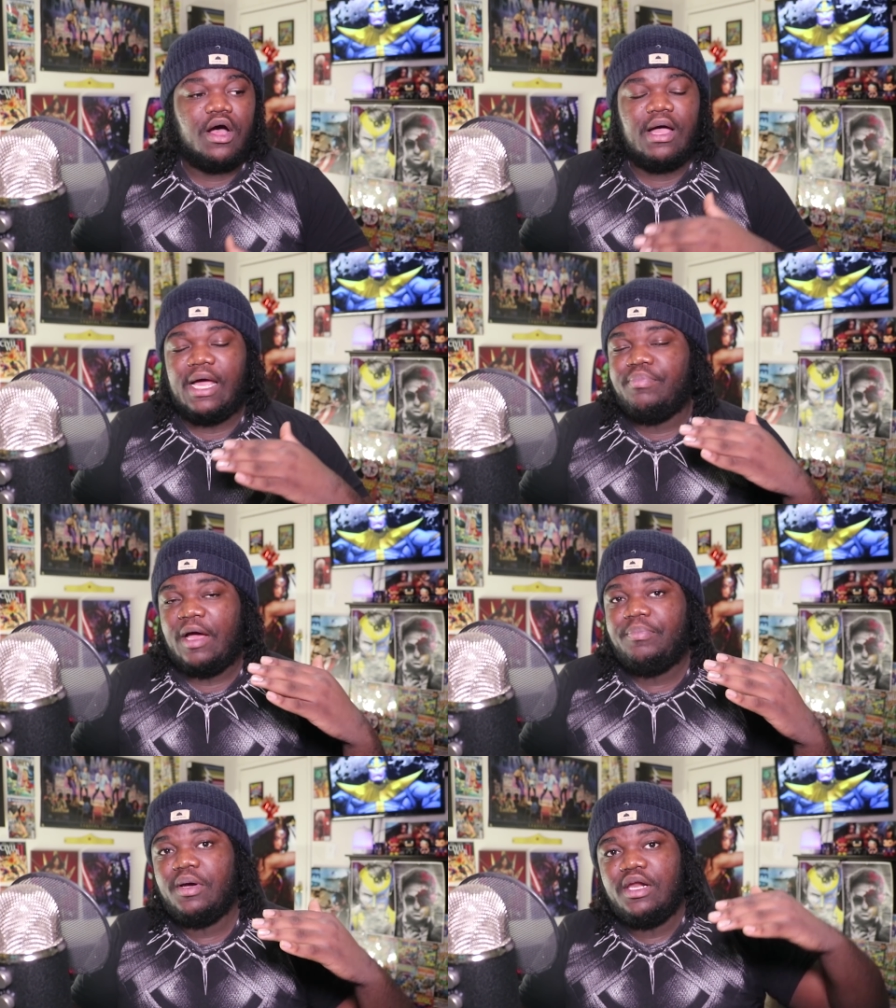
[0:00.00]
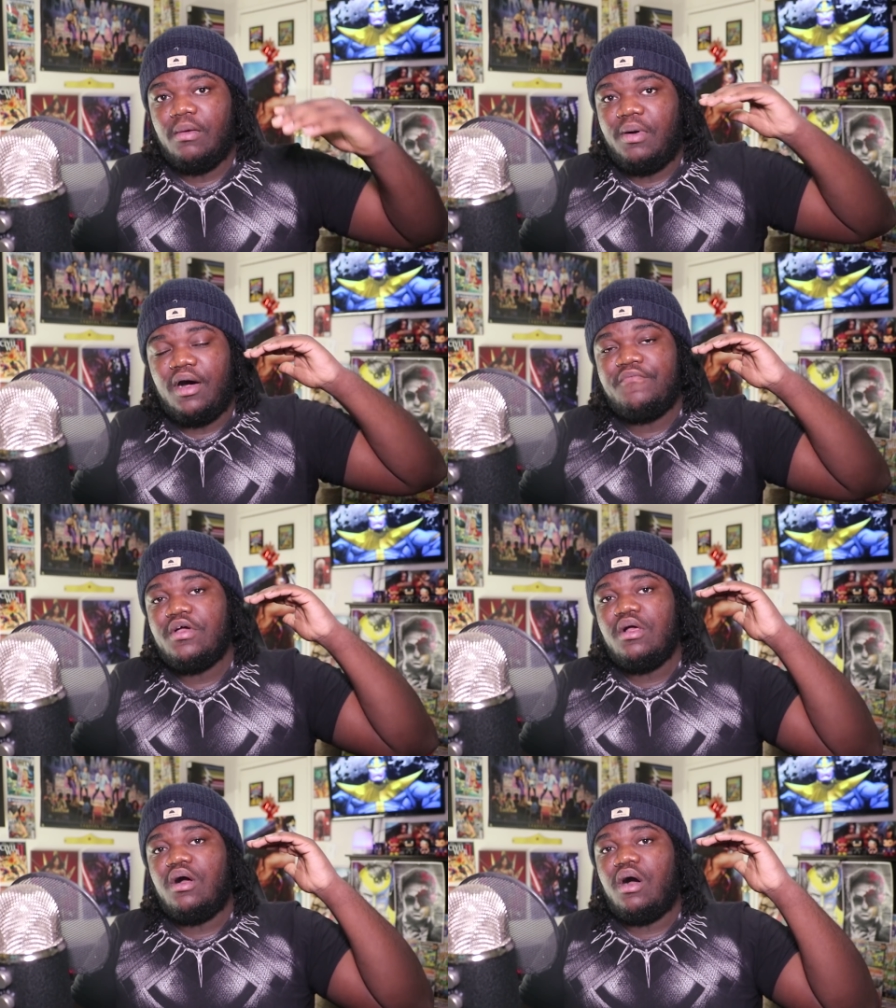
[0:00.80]
Uh, I, I put it
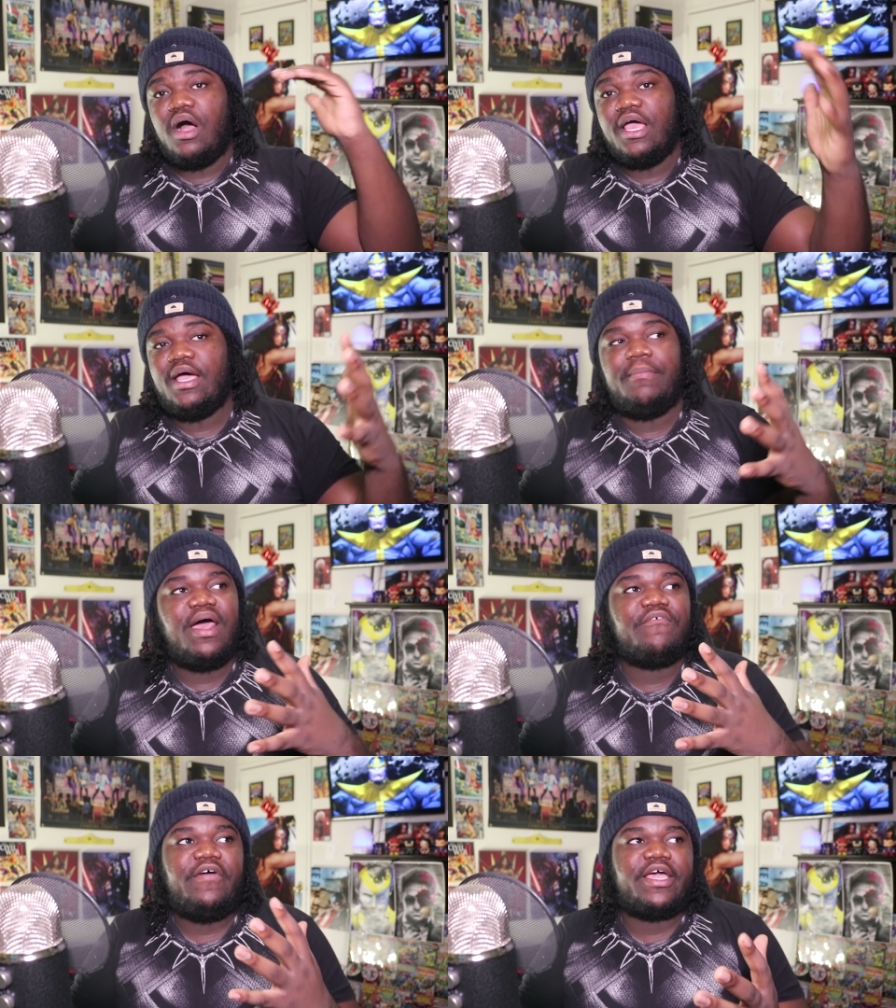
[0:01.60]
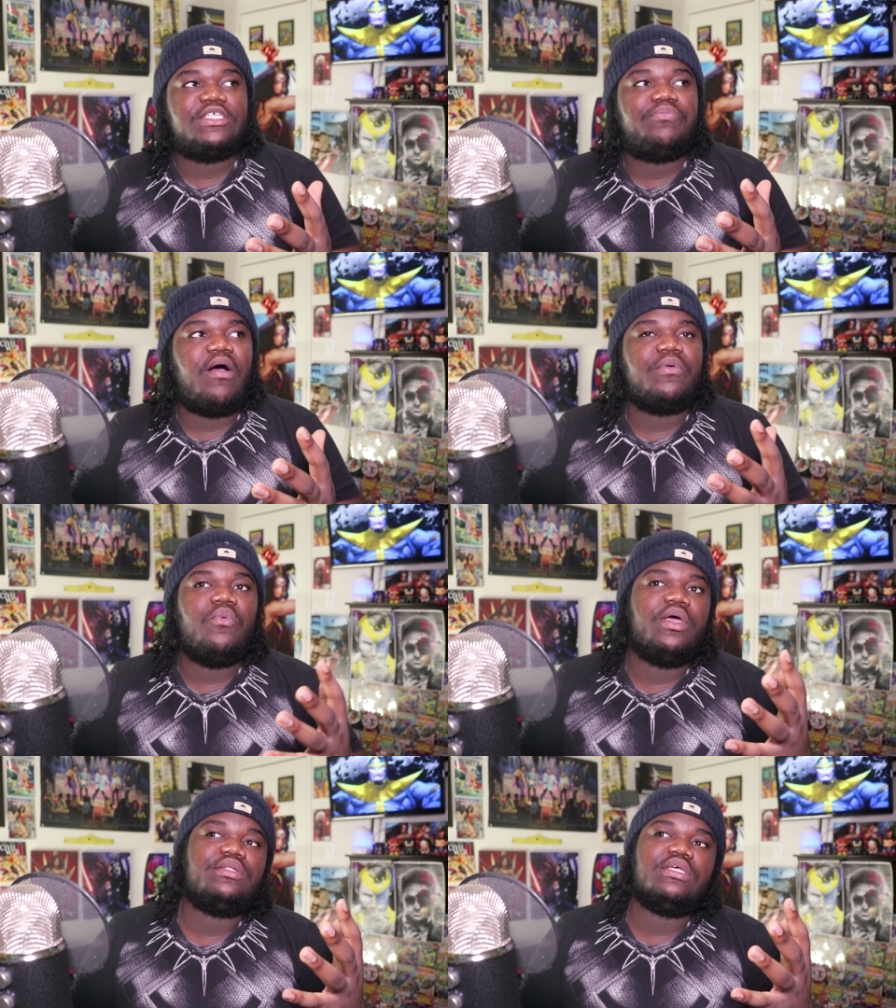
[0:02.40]
above a matter of fact, it's probably
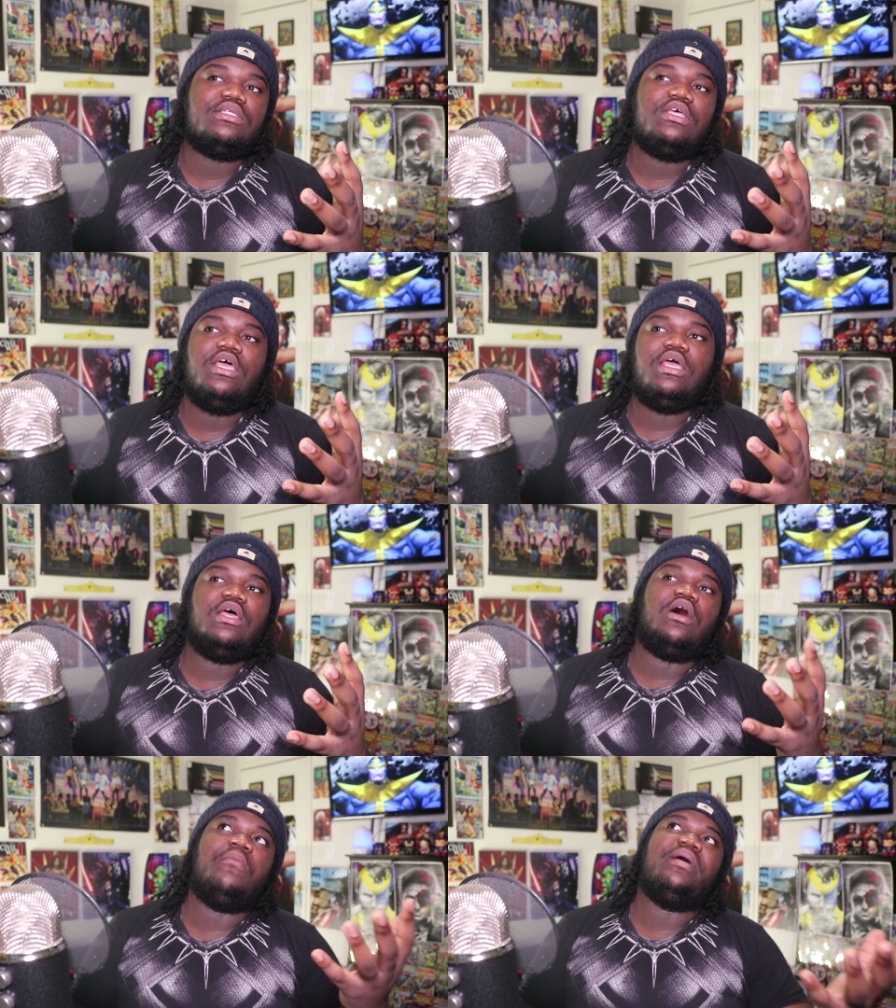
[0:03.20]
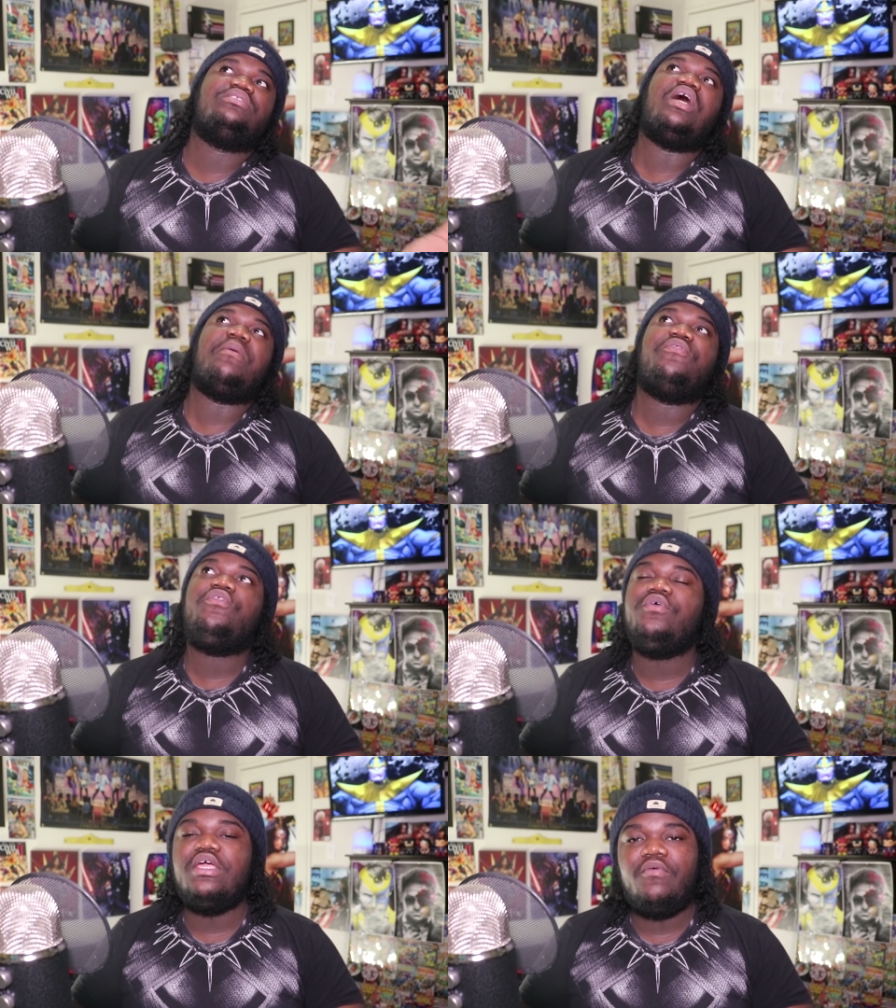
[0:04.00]
it, it, it, on my top
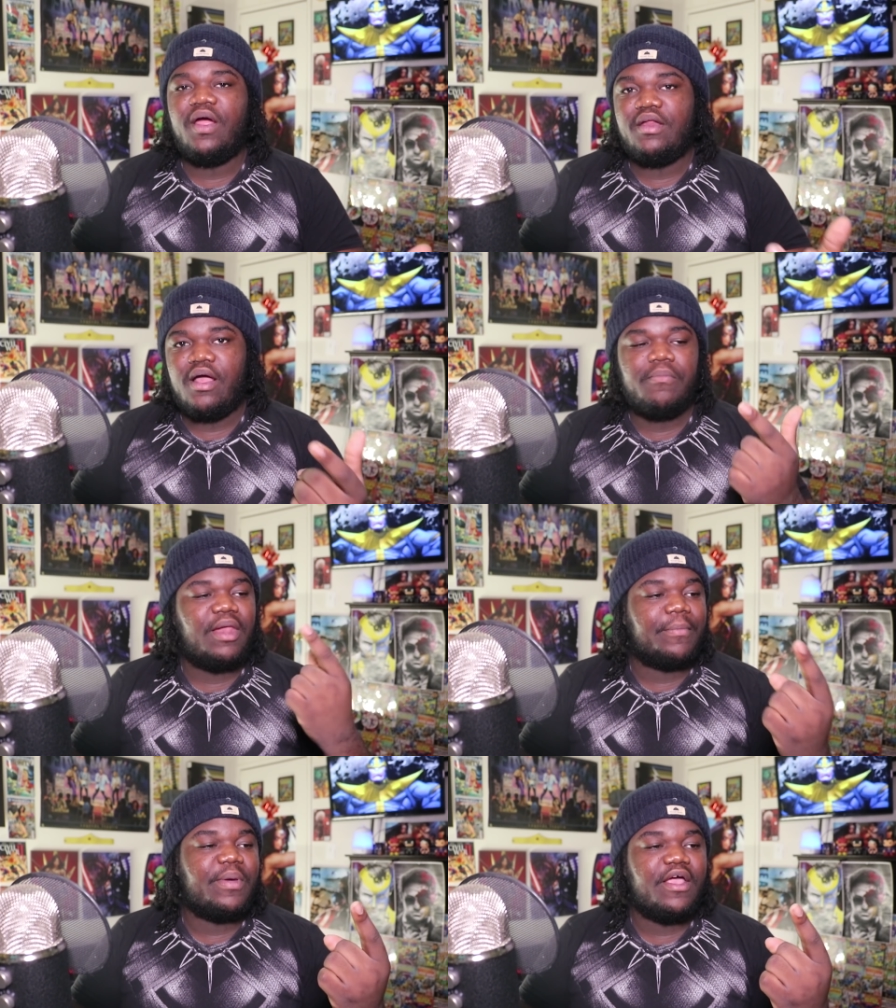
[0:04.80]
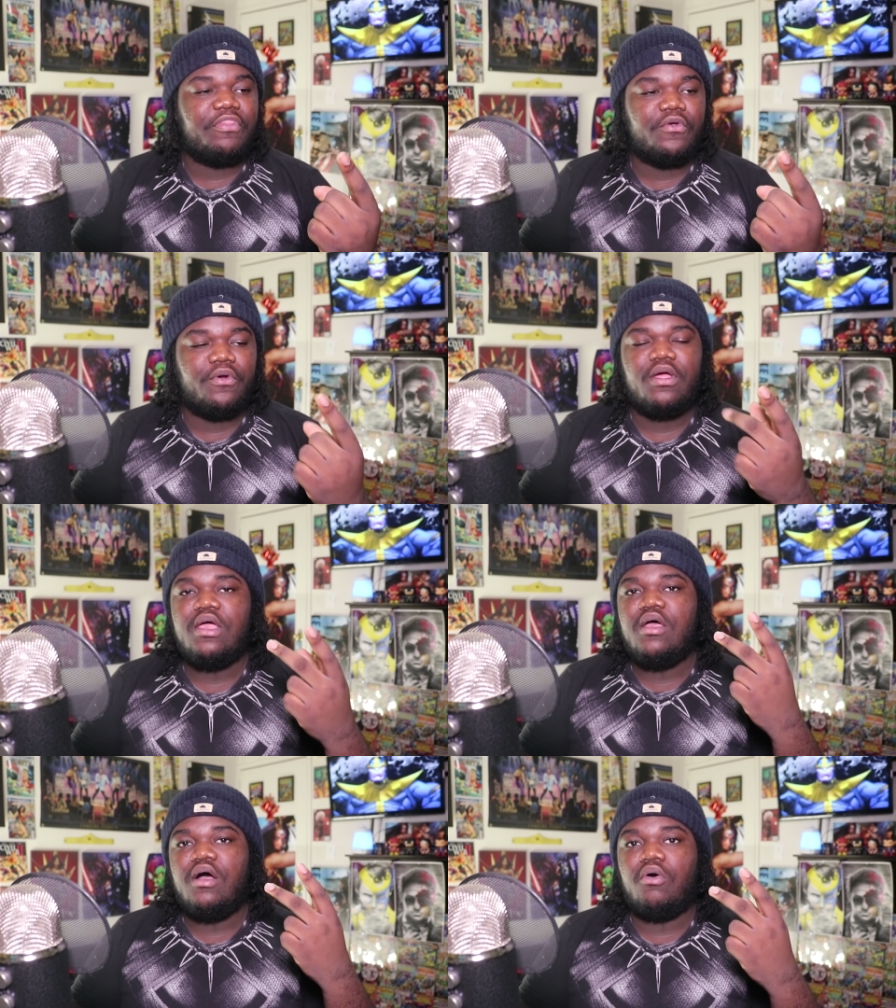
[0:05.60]
three right now. Black Panther.
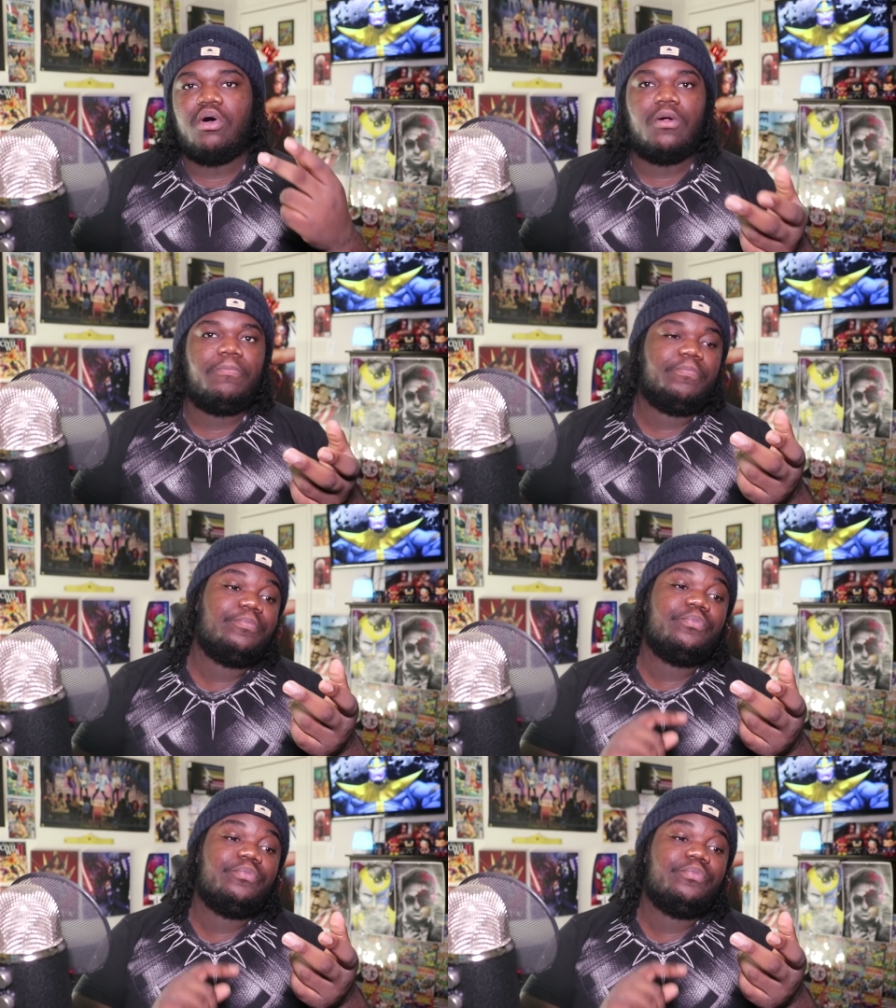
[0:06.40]
Well,